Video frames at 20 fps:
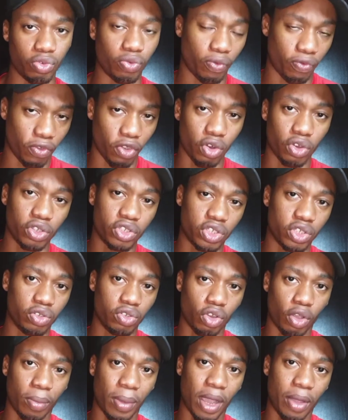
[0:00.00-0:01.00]
follow
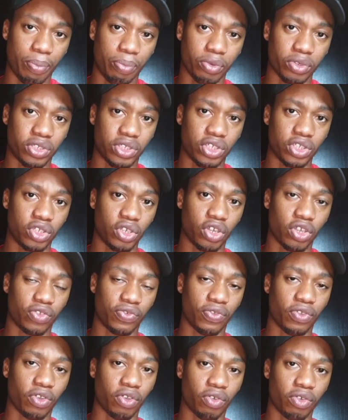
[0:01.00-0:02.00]
the normal
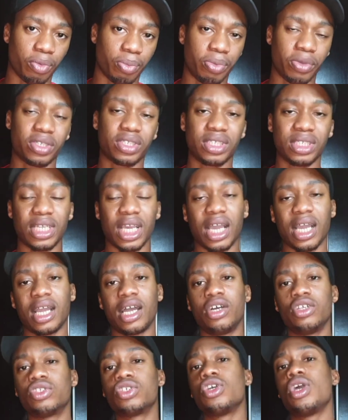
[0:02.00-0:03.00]
procedures for reporting the
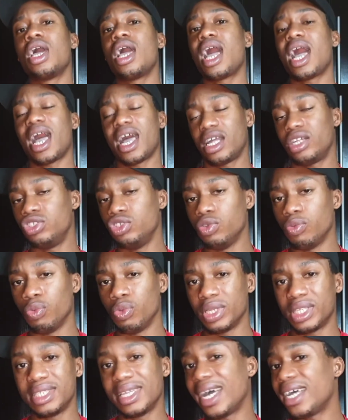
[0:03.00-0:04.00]
accounts and
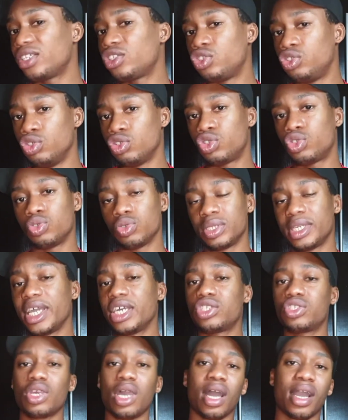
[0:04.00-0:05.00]
with that you should
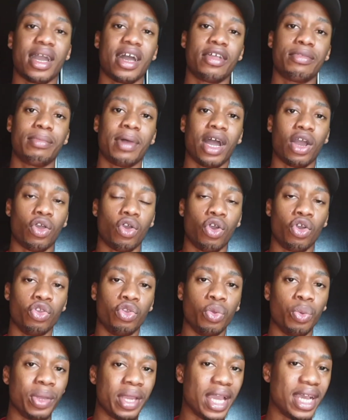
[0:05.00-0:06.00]
get your account back
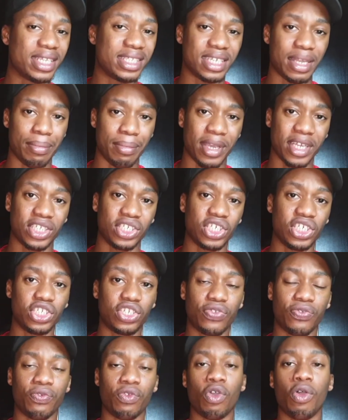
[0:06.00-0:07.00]
or you get a
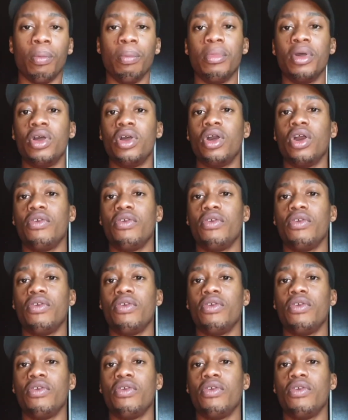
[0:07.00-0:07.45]
message from